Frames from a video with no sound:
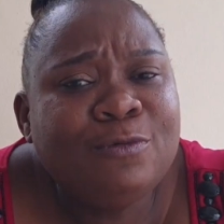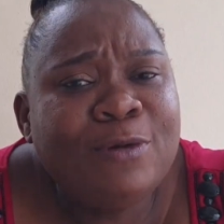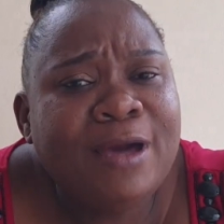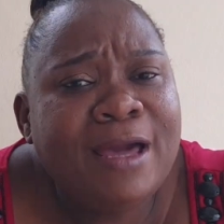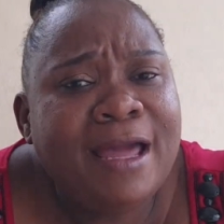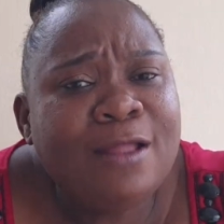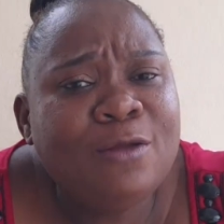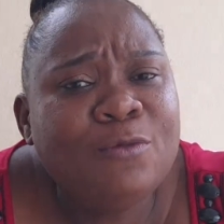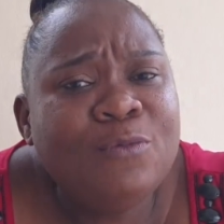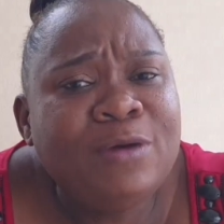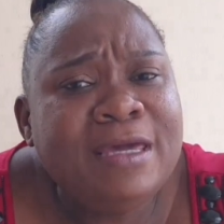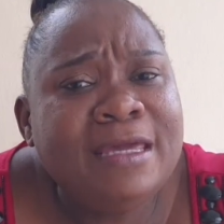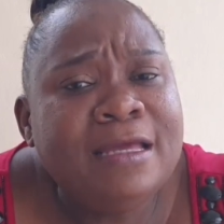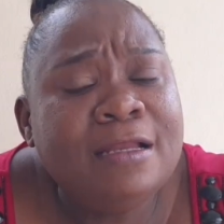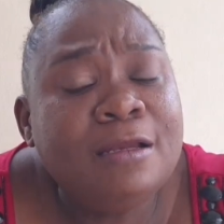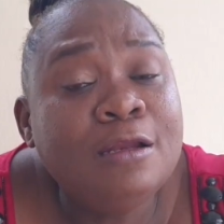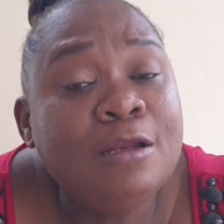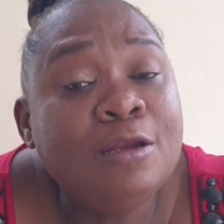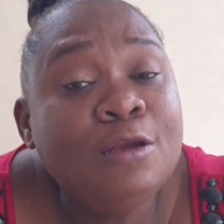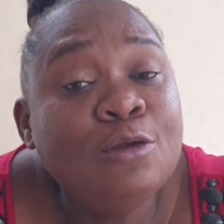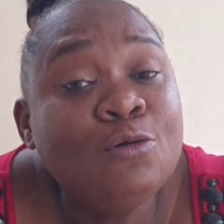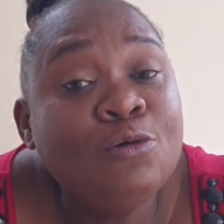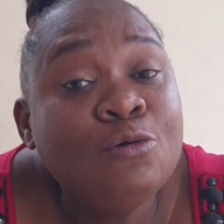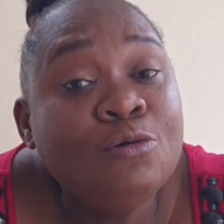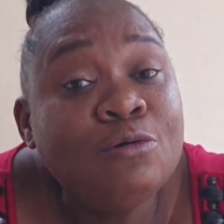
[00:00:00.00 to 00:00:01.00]
when we
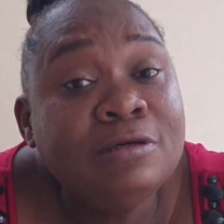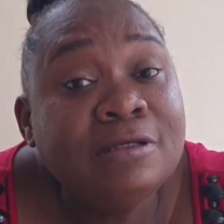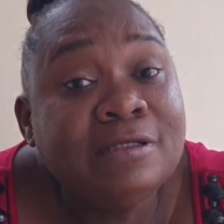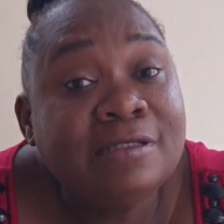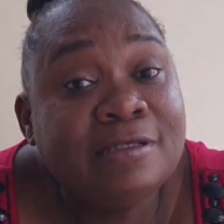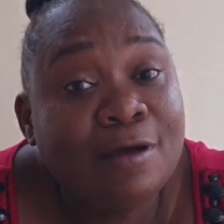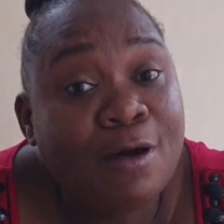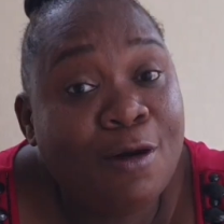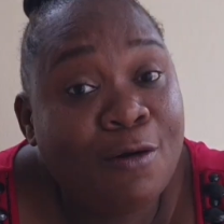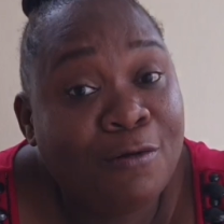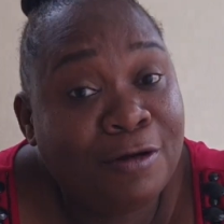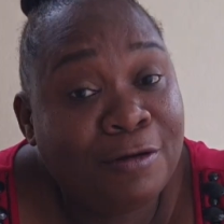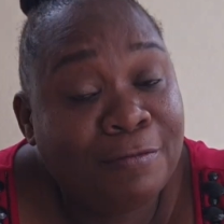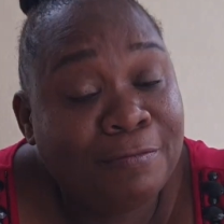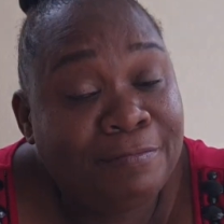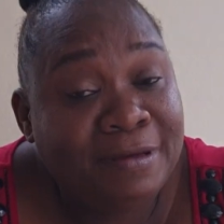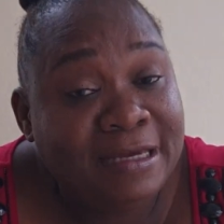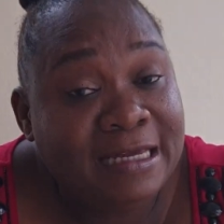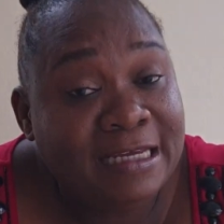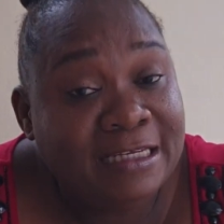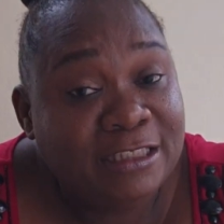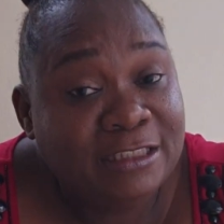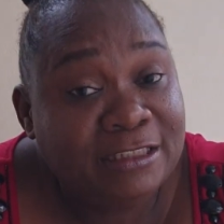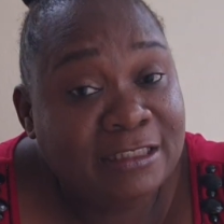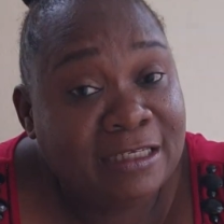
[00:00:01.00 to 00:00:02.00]
lose our
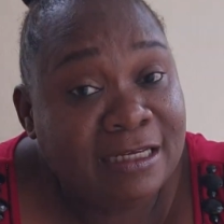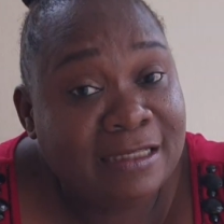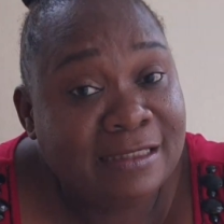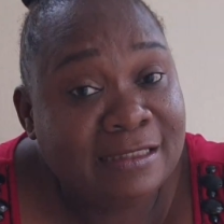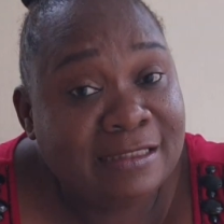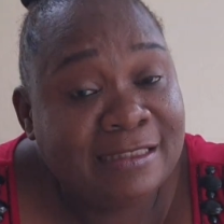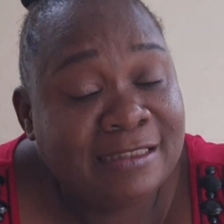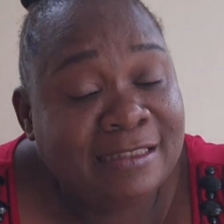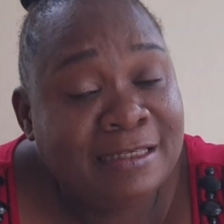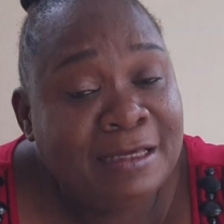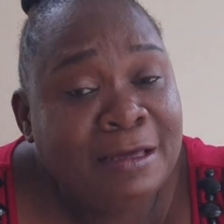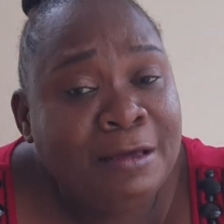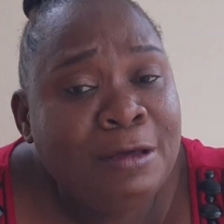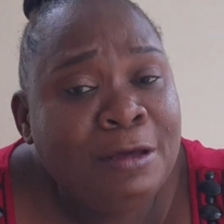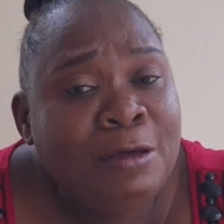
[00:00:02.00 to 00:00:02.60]
patience,